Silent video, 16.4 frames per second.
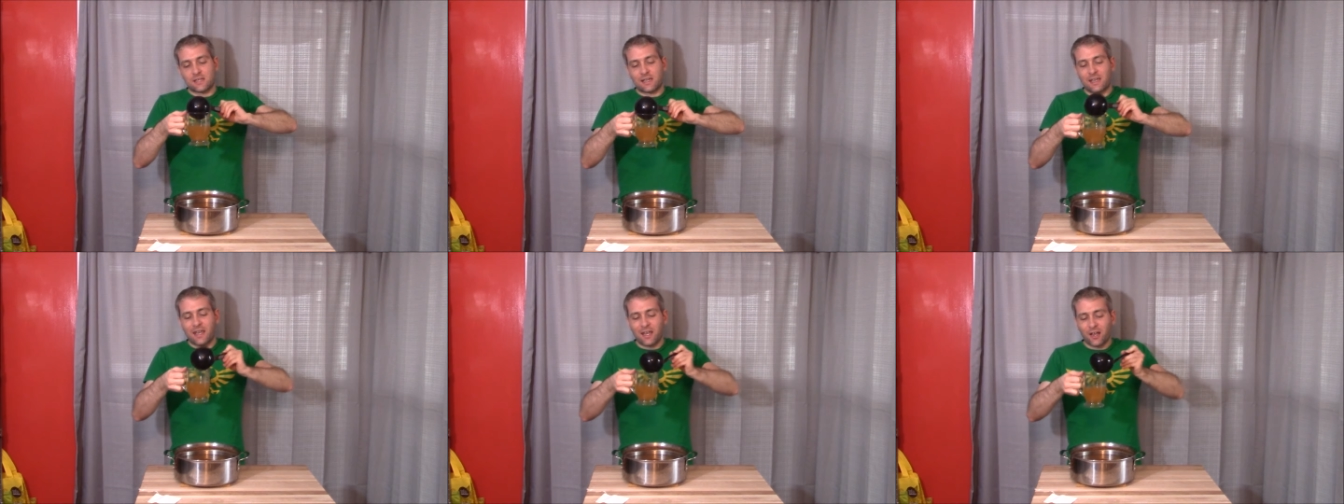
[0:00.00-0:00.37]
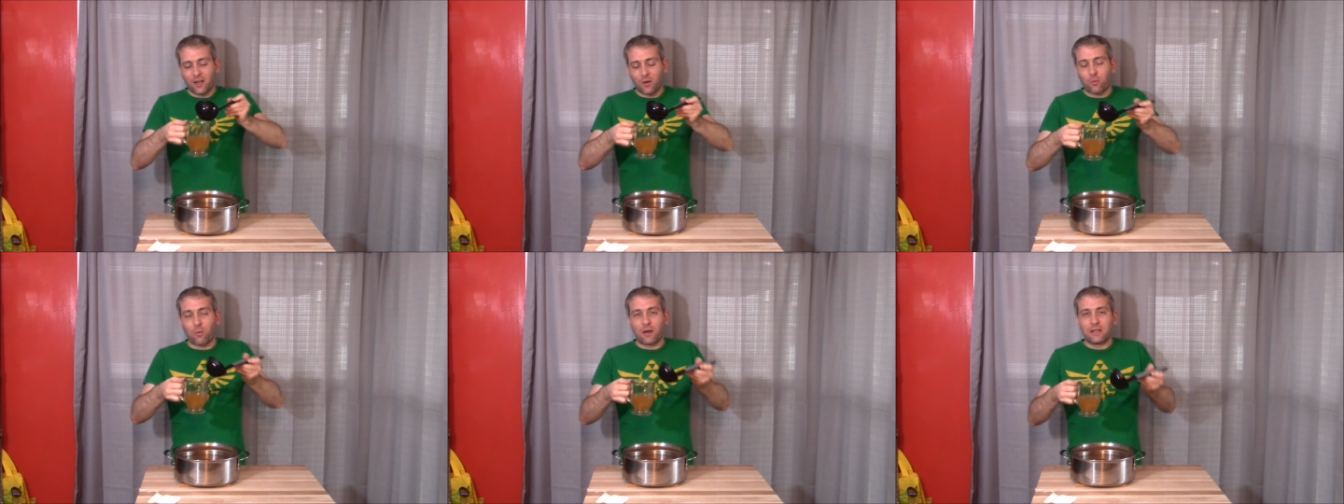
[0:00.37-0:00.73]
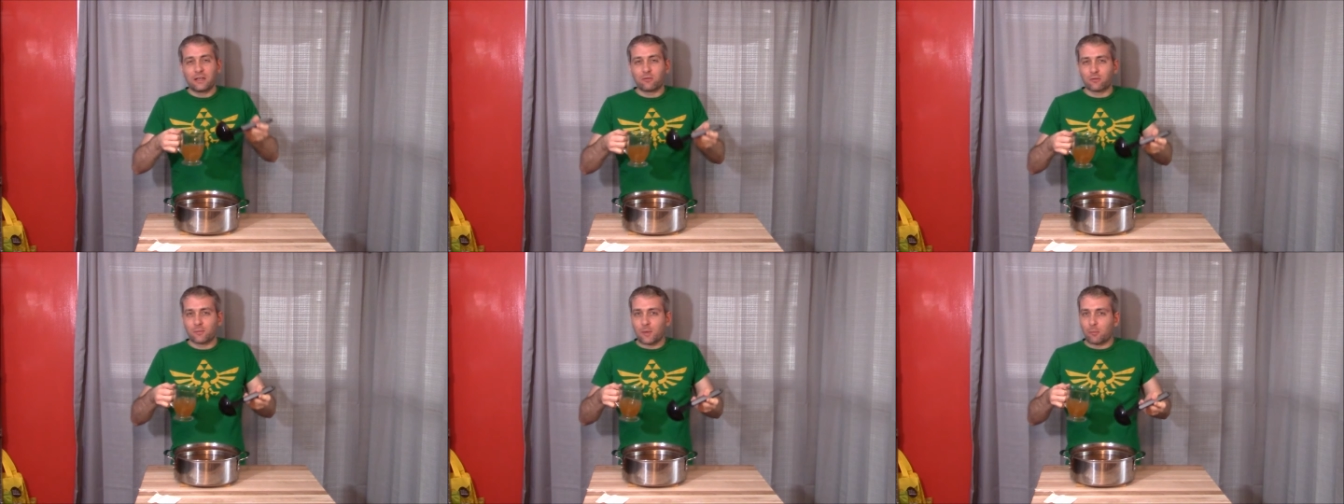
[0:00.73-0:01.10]
I can't
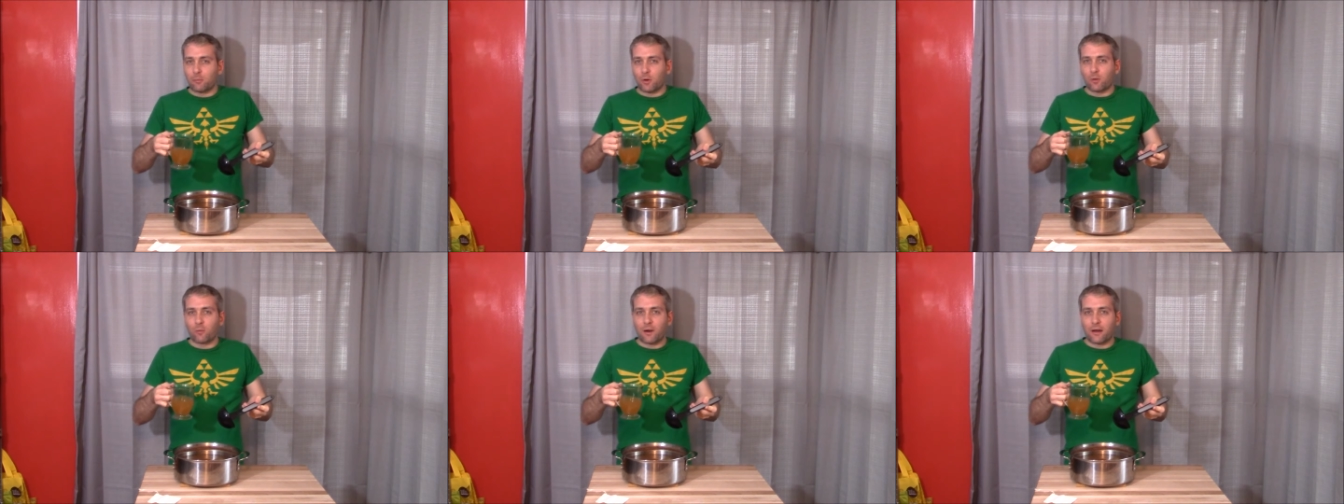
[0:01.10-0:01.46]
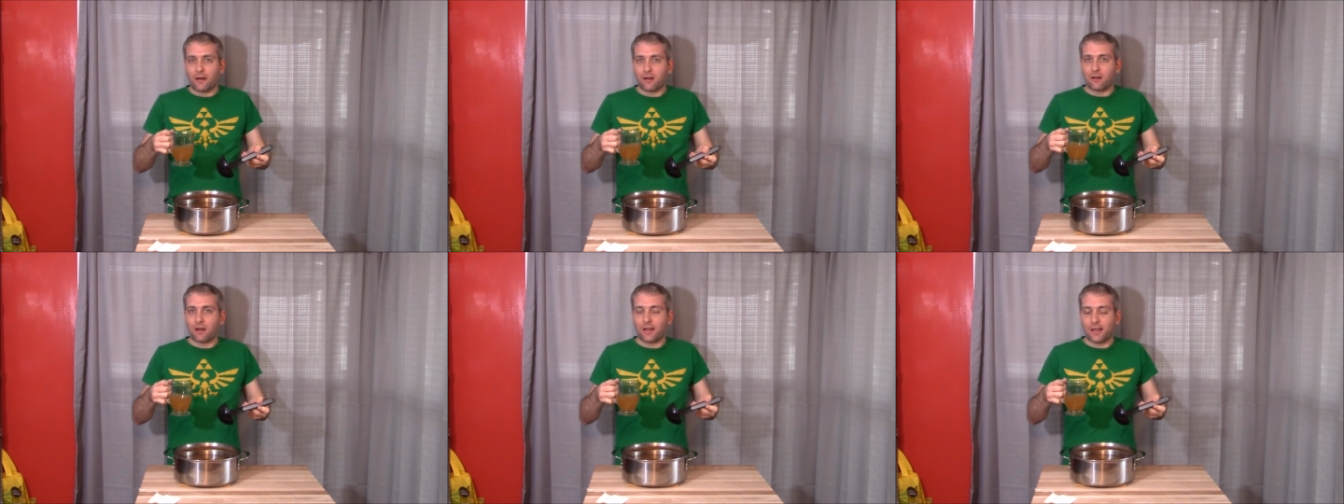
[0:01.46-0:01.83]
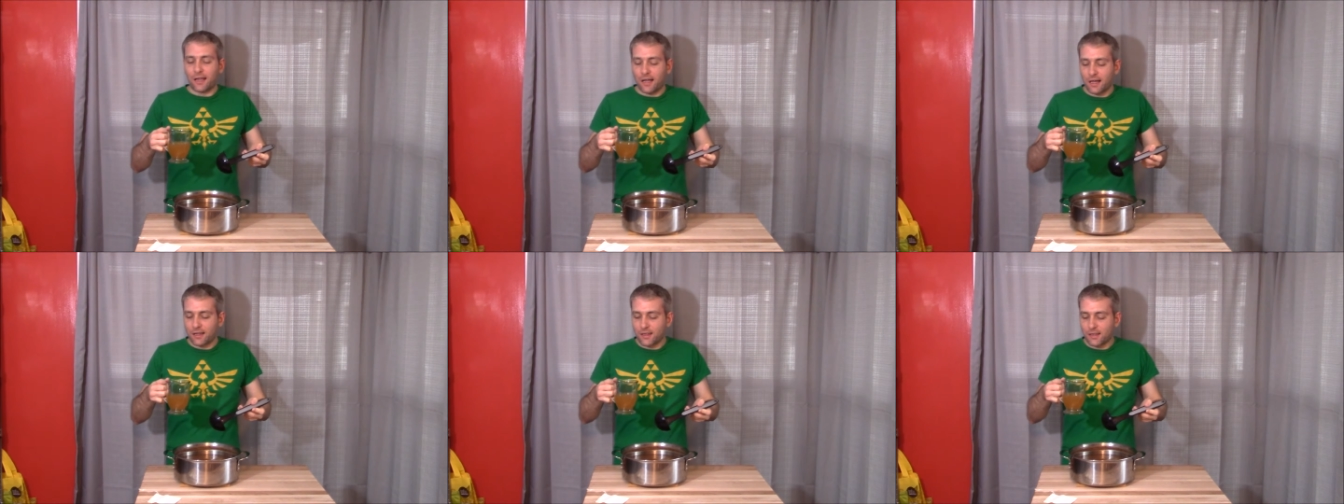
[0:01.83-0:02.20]
quite remember where I
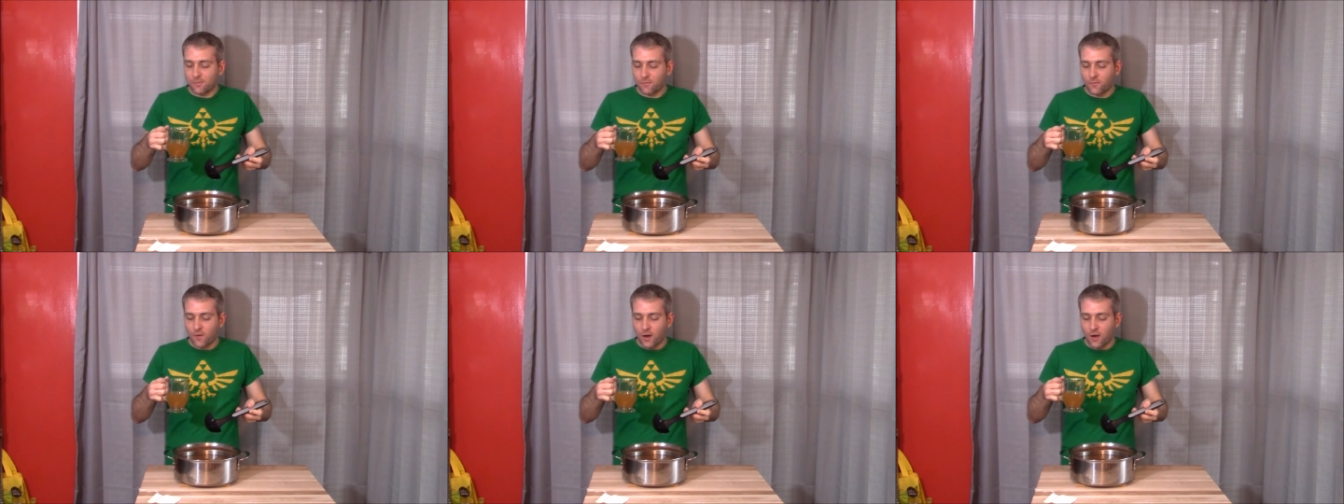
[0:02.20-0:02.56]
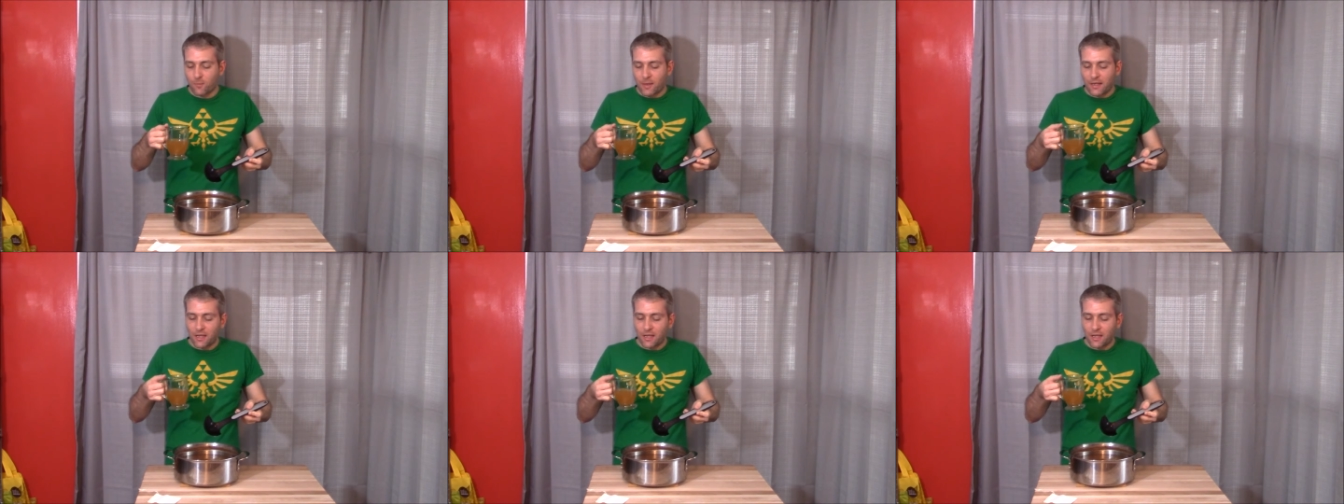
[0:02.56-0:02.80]
got them from.